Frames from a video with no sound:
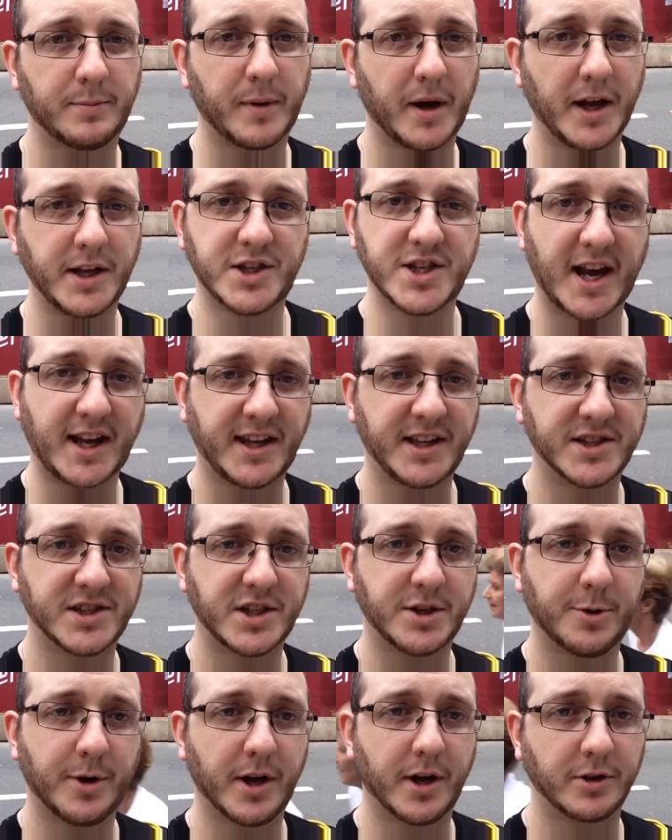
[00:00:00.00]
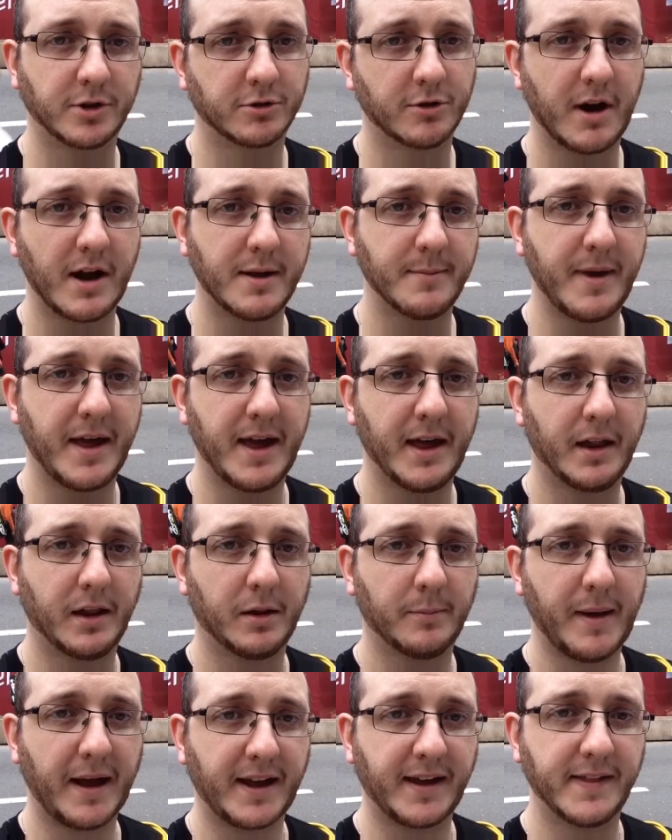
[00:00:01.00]
by Jackie Stewart and Graham
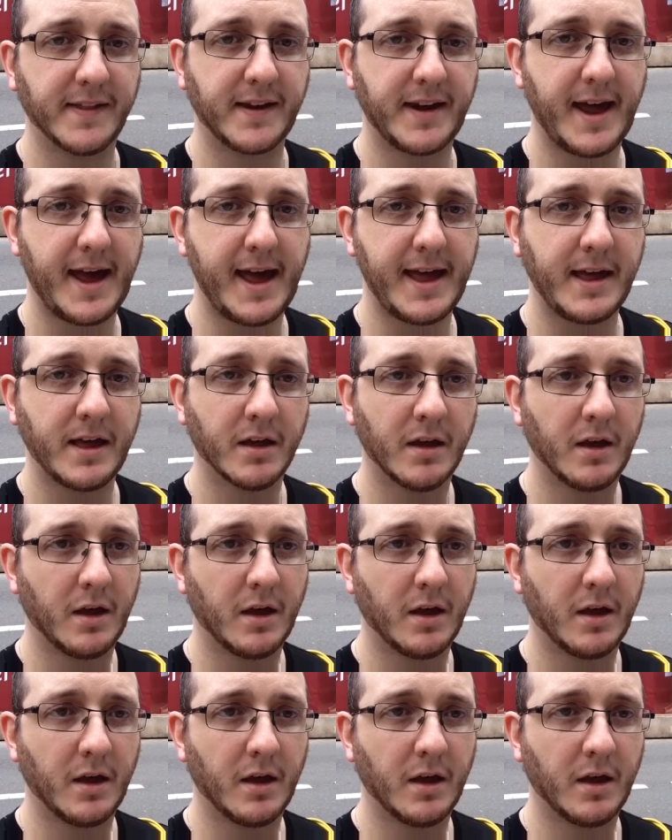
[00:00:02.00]
Hill back in the day.